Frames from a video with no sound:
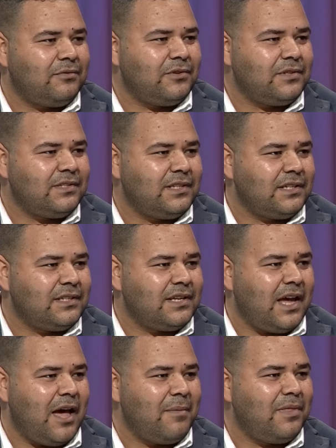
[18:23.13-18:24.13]
verse six,
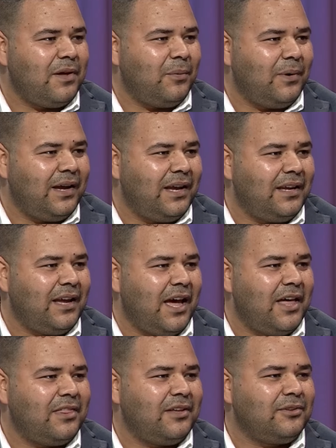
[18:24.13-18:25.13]
I'm the way
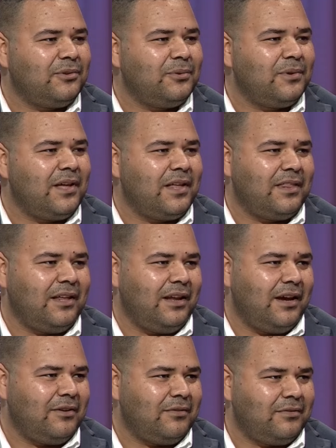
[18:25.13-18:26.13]
and the truth and the life.
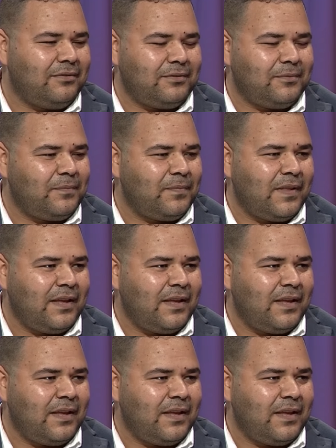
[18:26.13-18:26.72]
Wow.